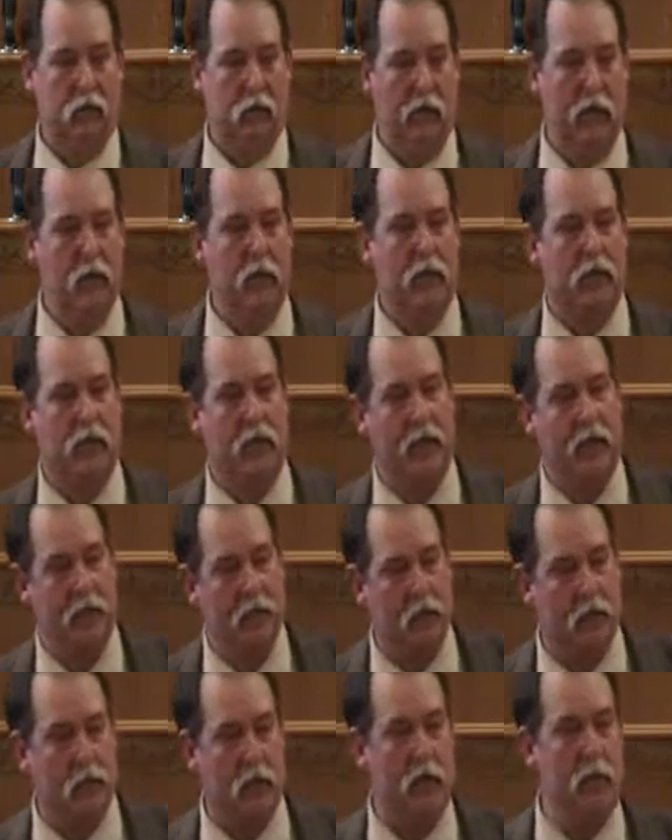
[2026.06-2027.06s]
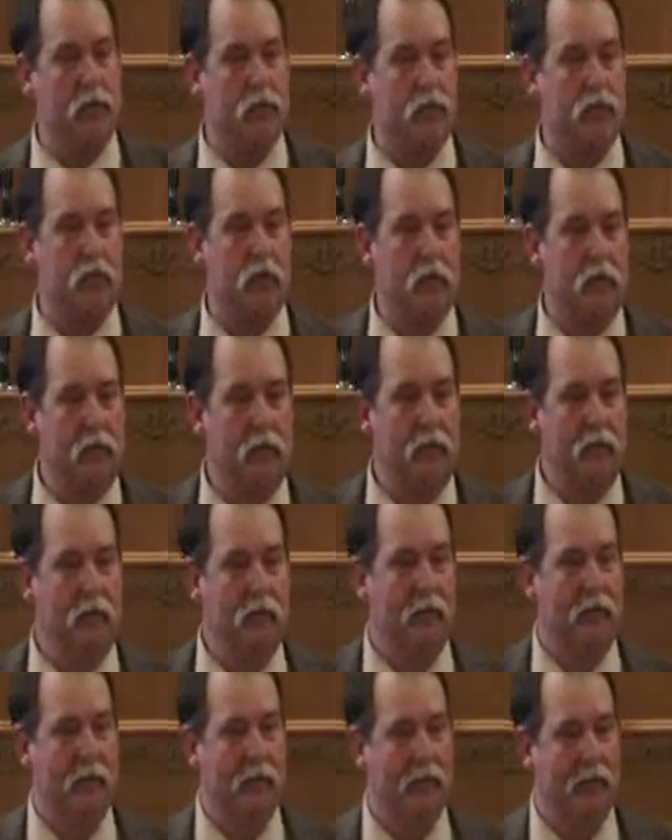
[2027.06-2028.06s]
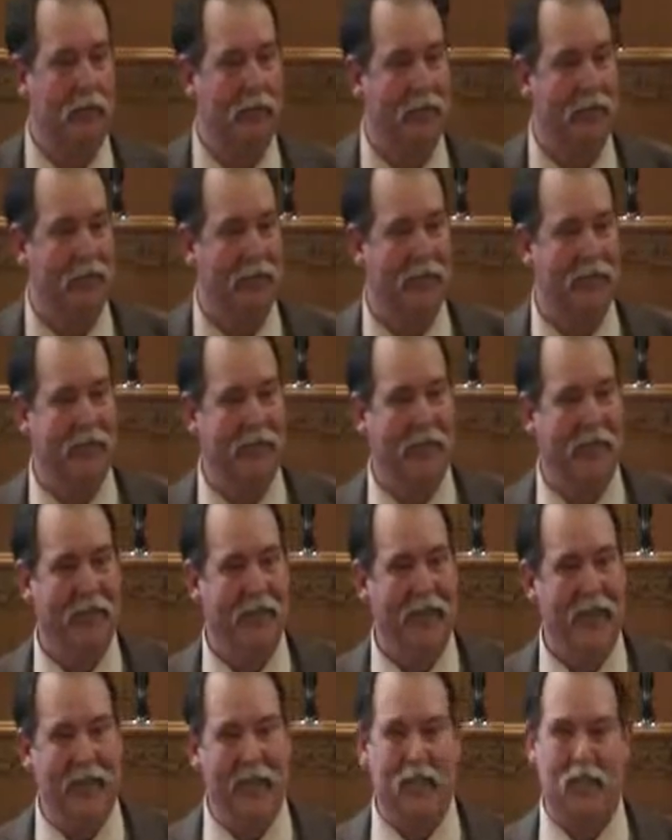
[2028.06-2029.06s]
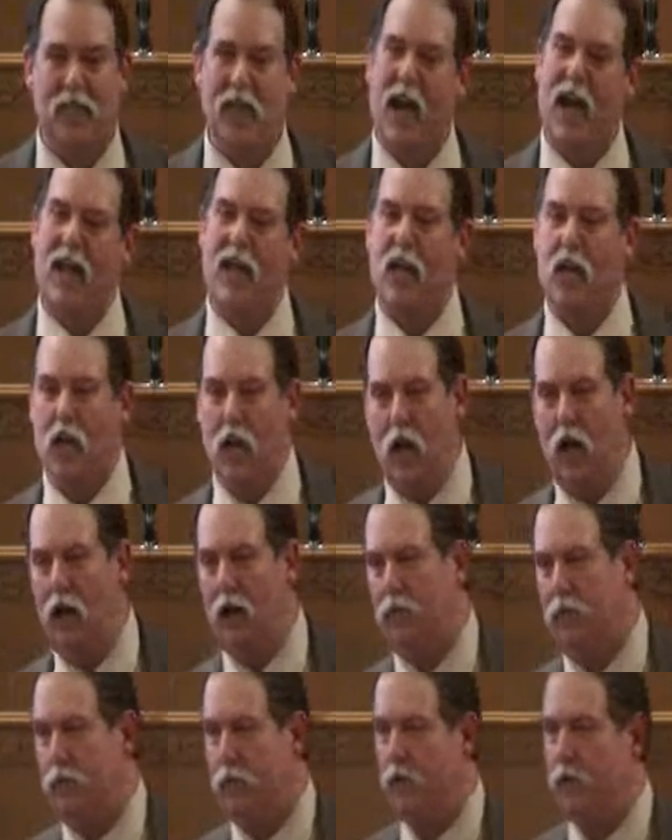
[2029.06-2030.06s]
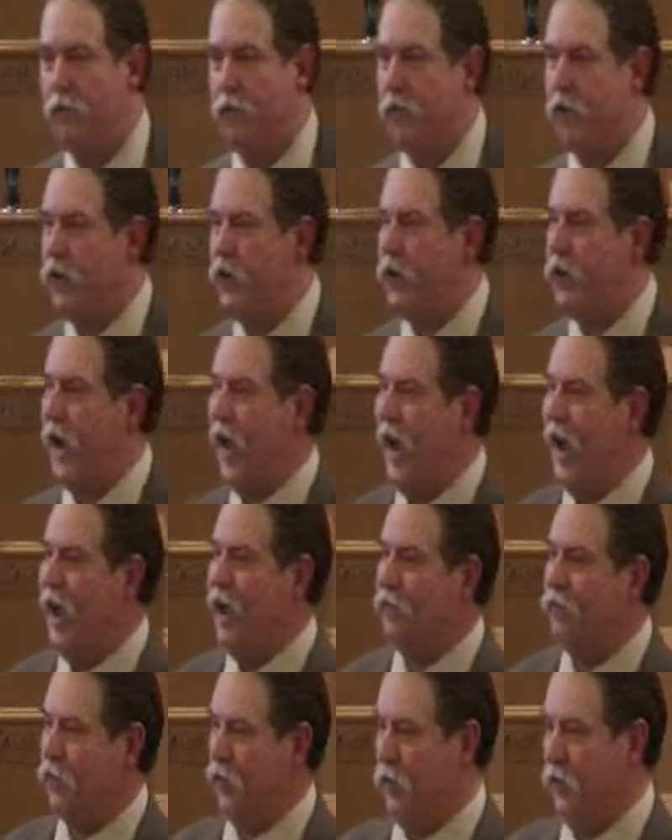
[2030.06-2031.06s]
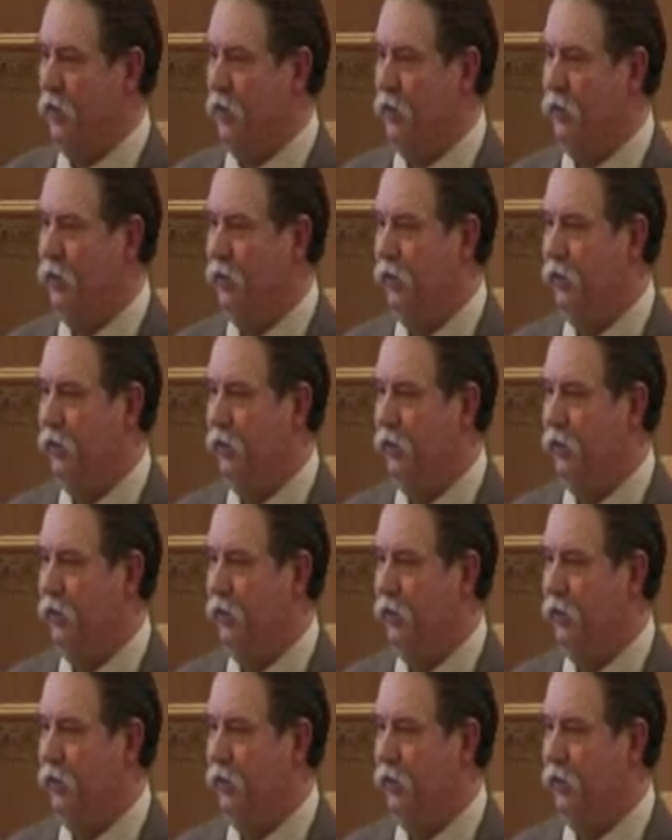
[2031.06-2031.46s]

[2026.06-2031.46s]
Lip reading: We would say scriptural. It's not lawful for you to have her.